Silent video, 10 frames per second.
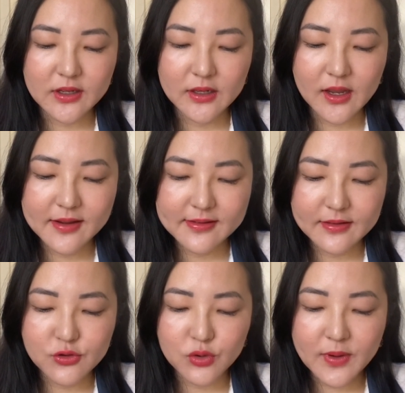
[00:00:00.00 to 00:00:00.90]
lies in
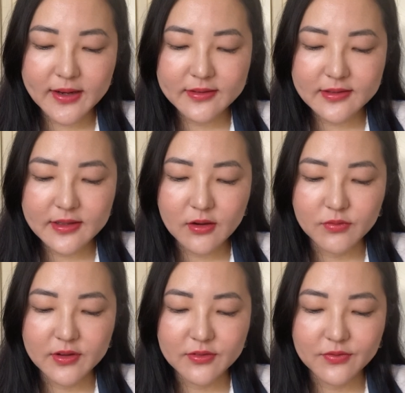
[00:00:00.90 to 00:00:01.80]
the duality
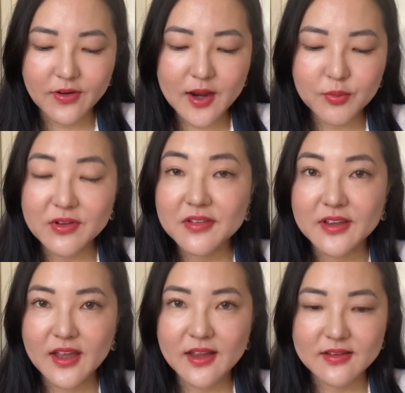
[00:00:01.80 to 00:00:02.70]
of its
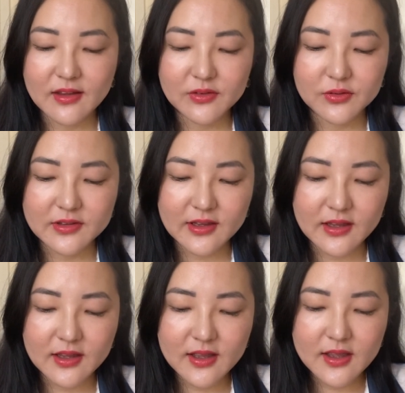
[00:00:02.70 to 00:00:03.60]
vibrancy and subtlety.